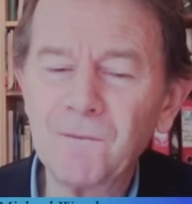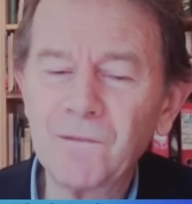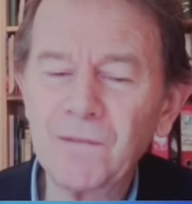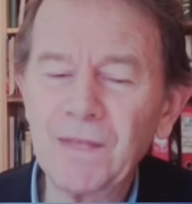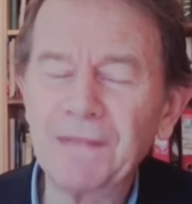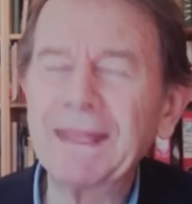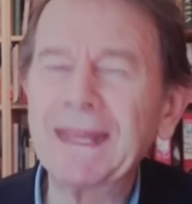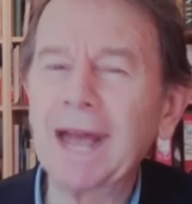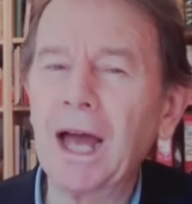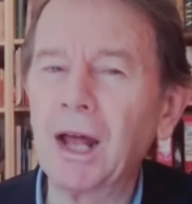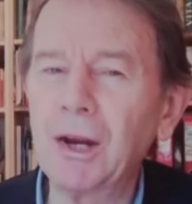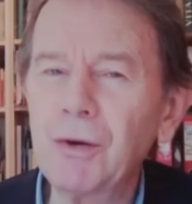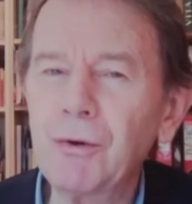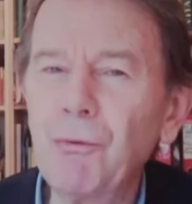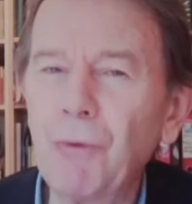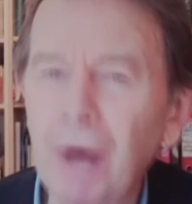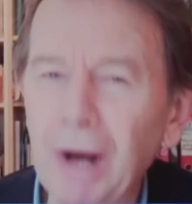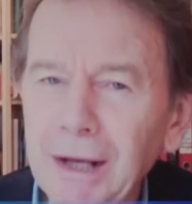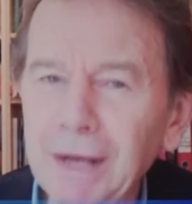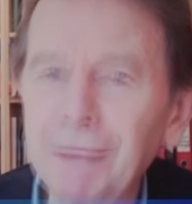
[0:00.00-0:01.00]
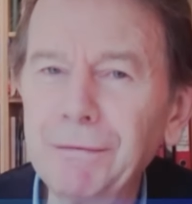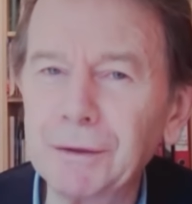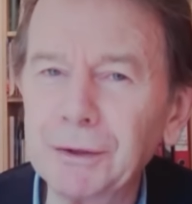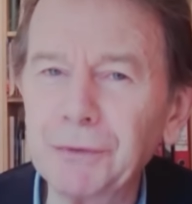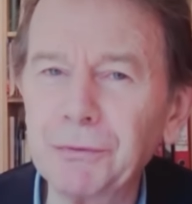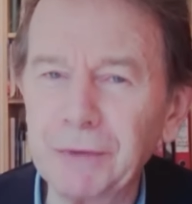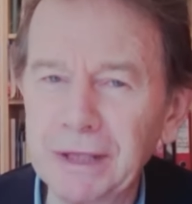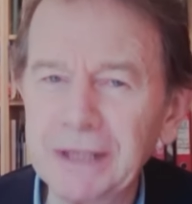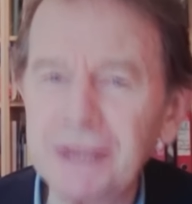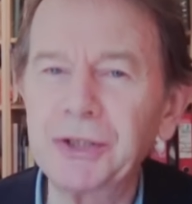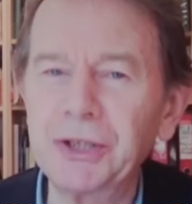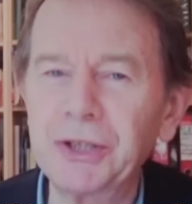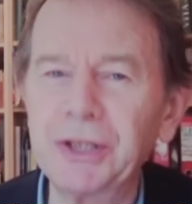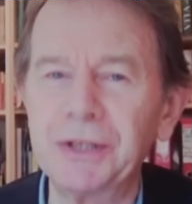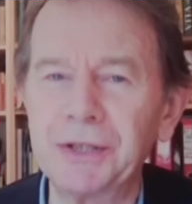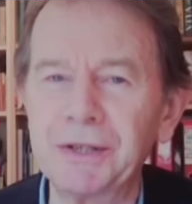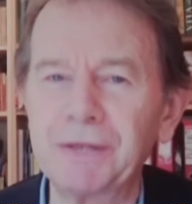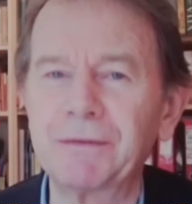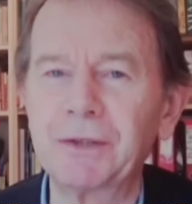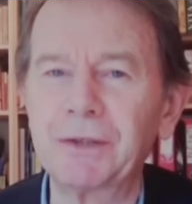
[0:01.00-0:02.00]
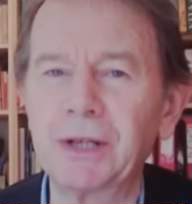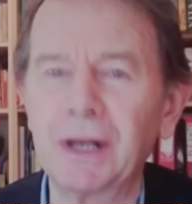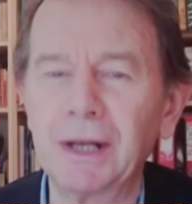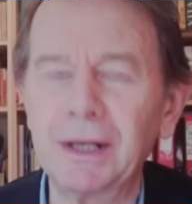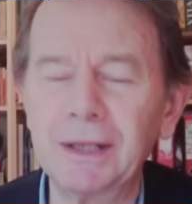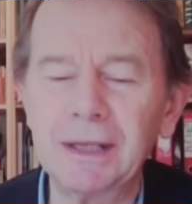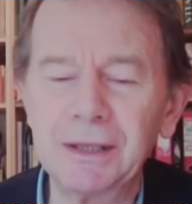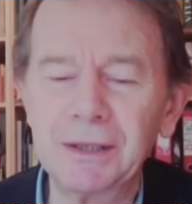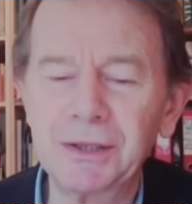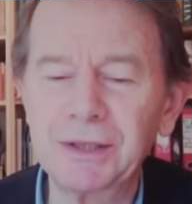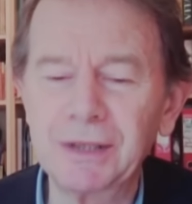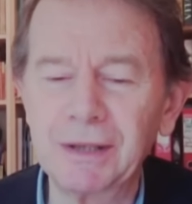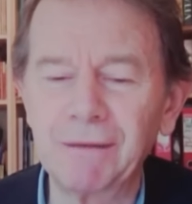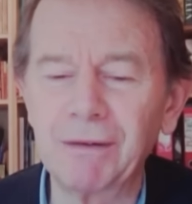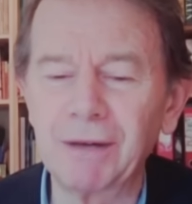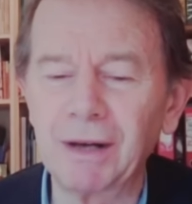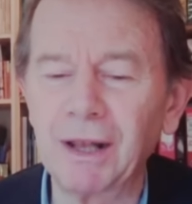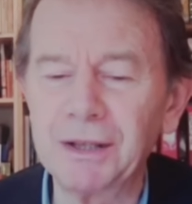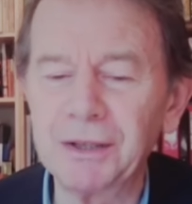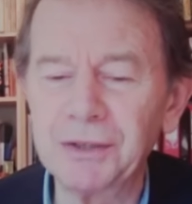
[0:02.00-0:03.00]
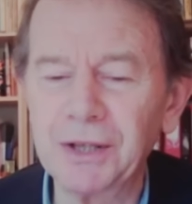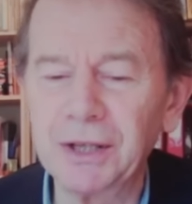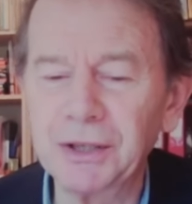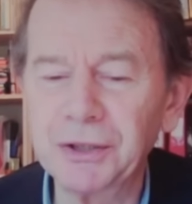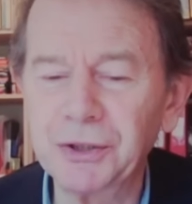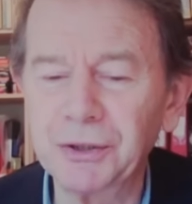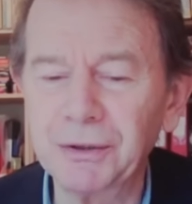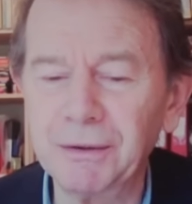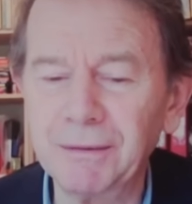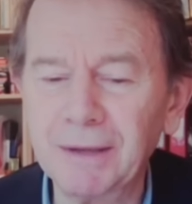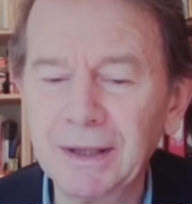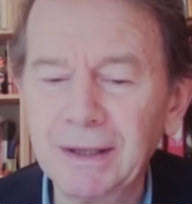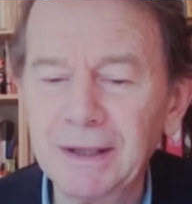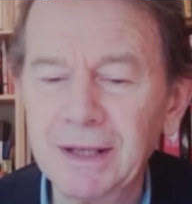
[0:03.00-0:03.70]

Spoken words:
the unrivaled riches of Chinese civilization